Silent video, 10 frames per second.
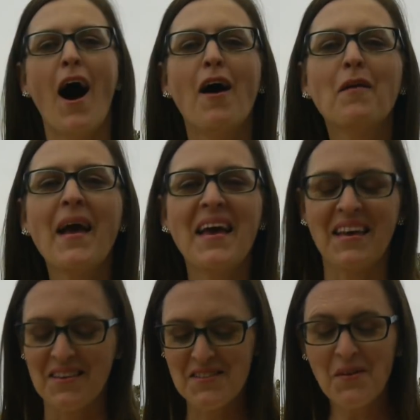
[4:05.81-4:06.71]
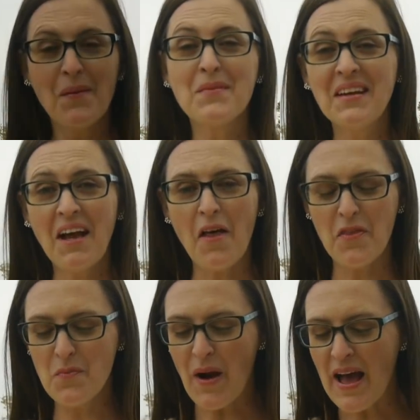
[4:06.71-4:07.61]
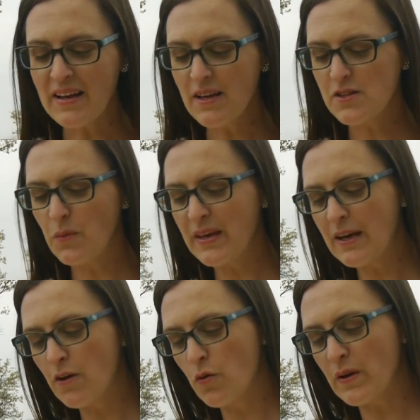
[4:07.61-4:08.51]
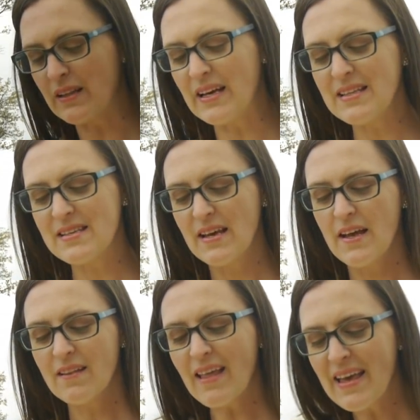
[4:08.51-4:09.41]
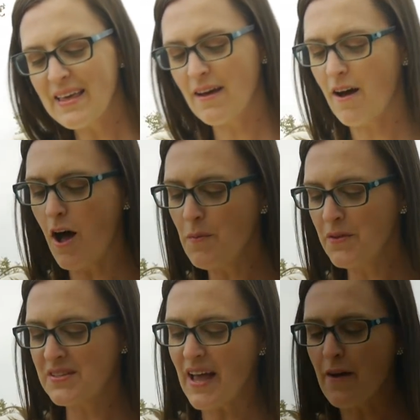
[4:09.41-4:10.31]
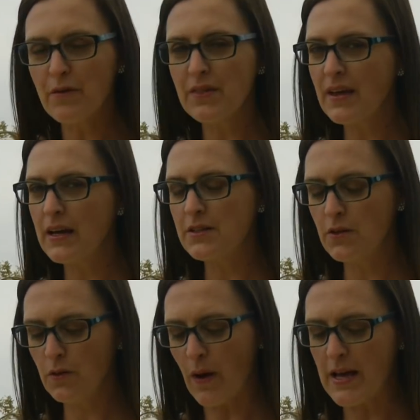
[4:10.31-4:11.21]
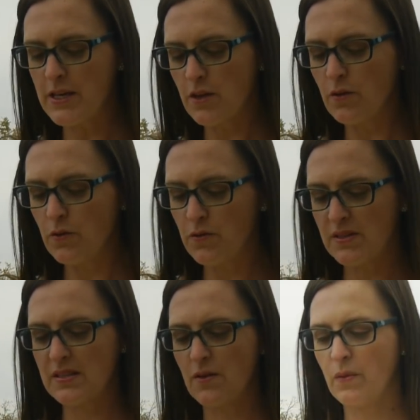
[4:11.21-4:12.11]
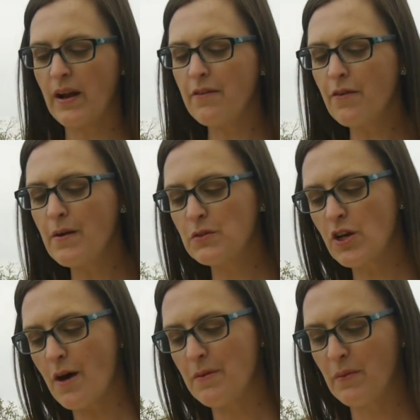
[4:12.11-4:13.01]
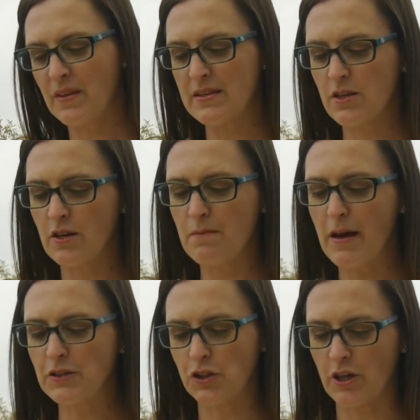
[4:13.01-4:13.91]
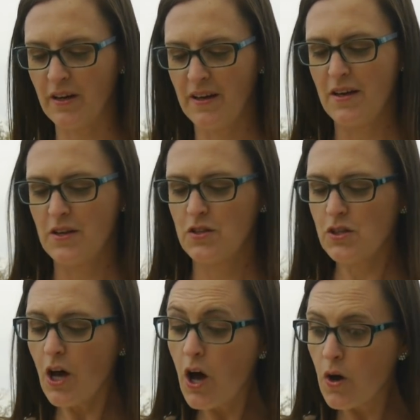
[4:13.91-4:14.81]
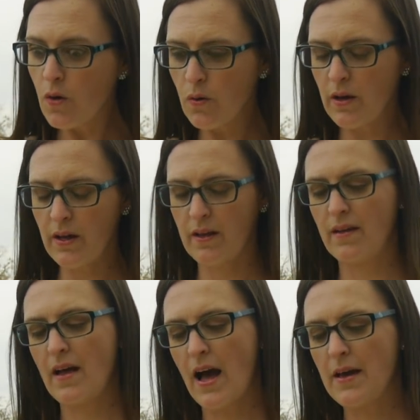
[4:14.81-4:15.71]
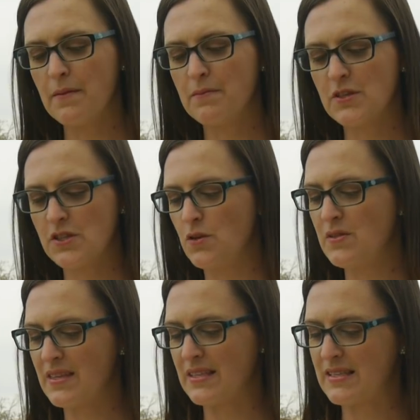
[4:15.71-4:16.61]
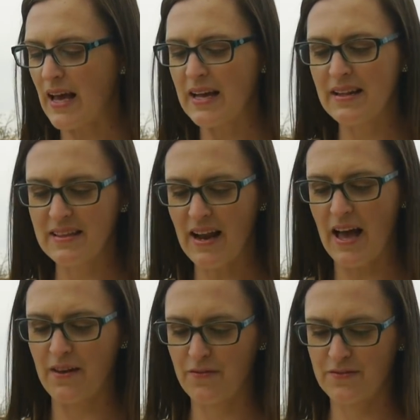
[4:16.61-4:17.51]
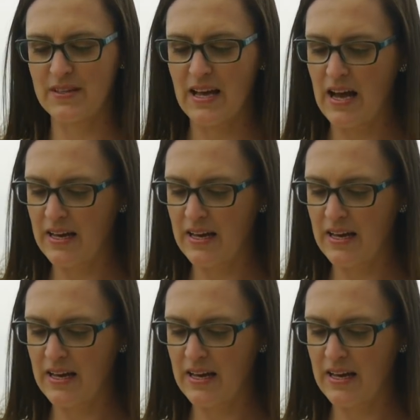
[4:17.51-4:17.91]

Okay, so I'm gonna cut the bread so we can grill it. Like almost everything I do, I use whatever I'm chopping with as a good measure. So I just use the side of the knife to